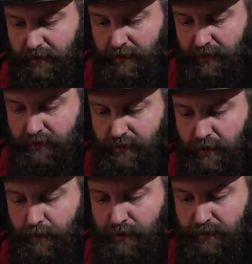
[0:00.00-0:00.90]
I do
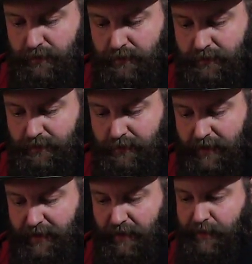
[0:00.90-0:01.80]
hope you'll
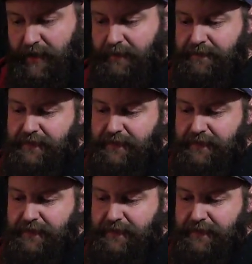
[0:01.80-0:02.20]
allow me.